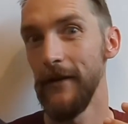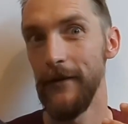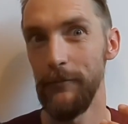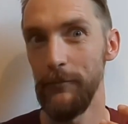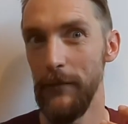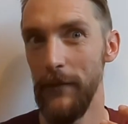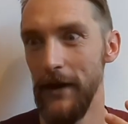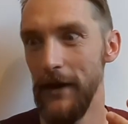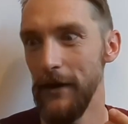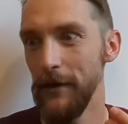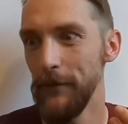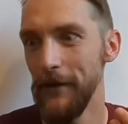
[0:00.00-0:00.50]

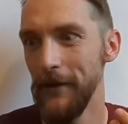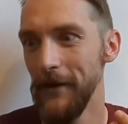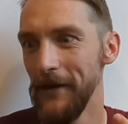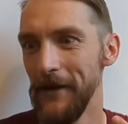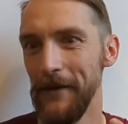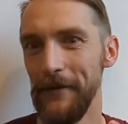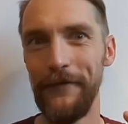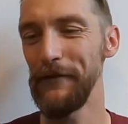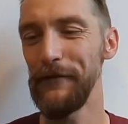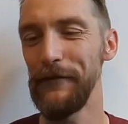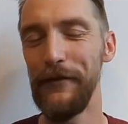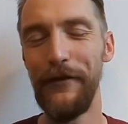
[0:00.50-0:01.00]

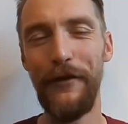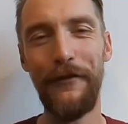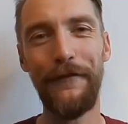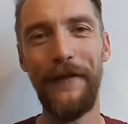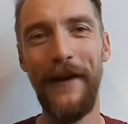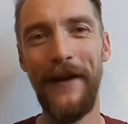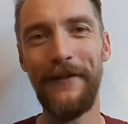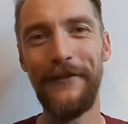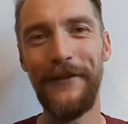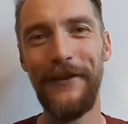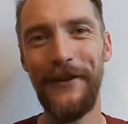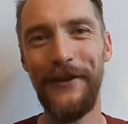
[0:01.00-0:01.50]
maybe if you
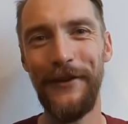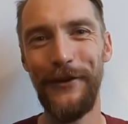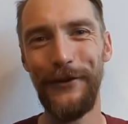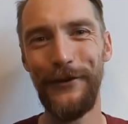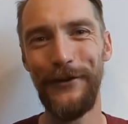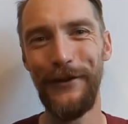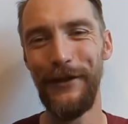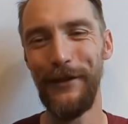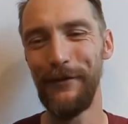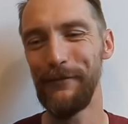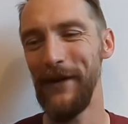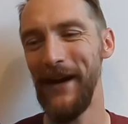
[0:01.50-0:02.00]
found it
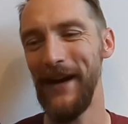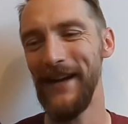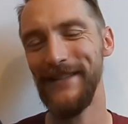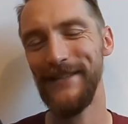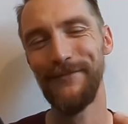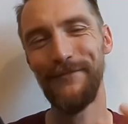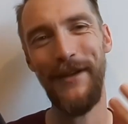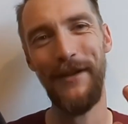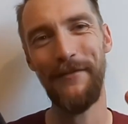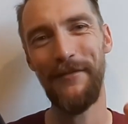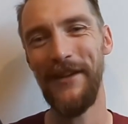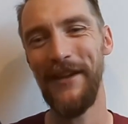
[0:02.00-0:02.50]
good in the
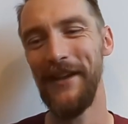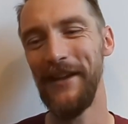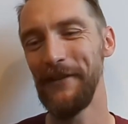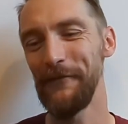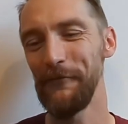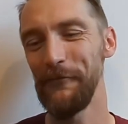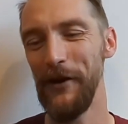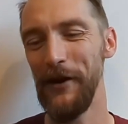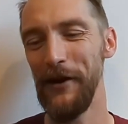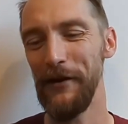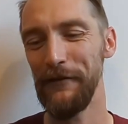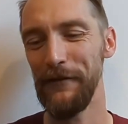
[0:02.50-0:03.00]
past, maybe it
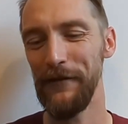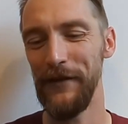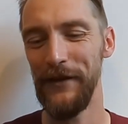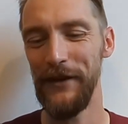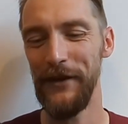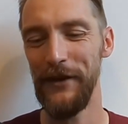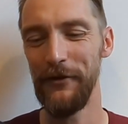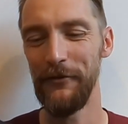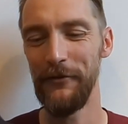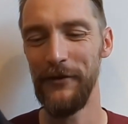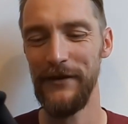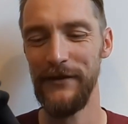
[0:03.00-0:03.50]
worked for
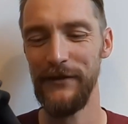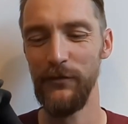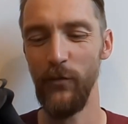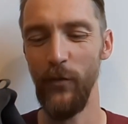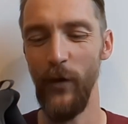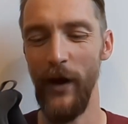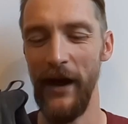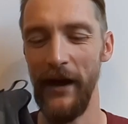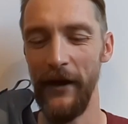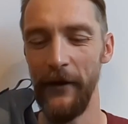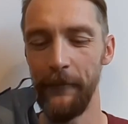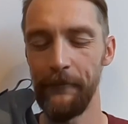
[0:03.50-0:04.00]
you as
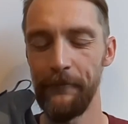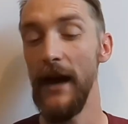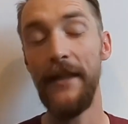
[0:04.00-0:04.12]
well.